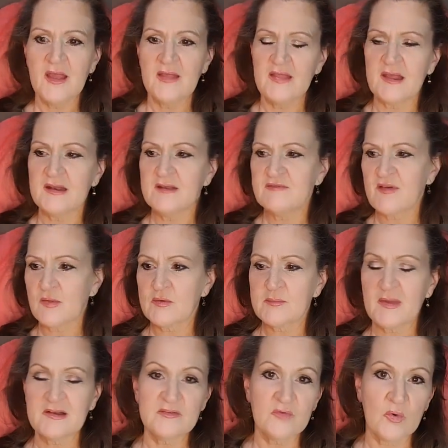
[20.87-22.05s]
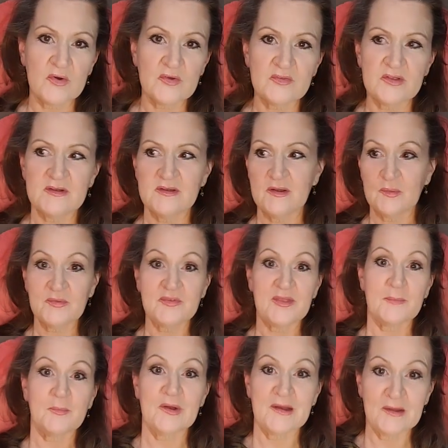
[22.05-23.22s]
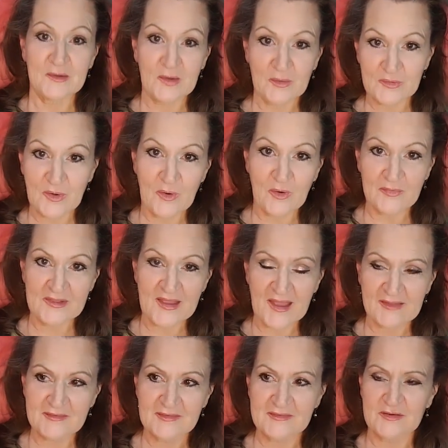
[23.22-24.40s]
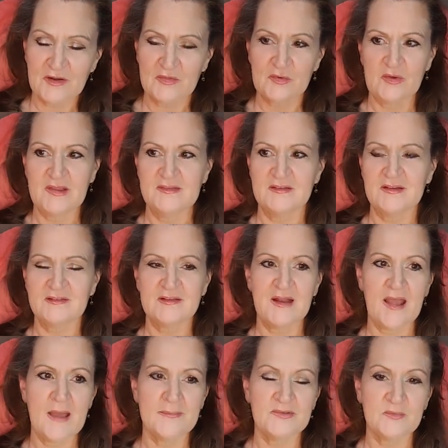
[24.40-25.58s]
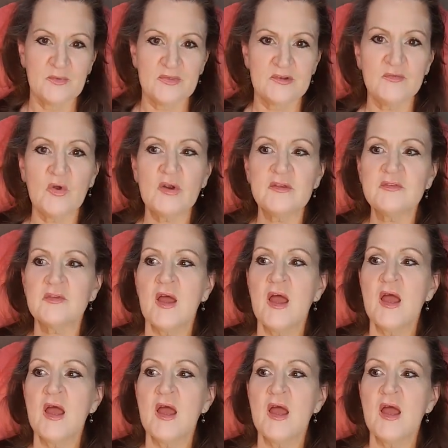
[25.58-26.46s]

And then following my divorce and you know separating out all the assets and all the craziness that happens with the divorce,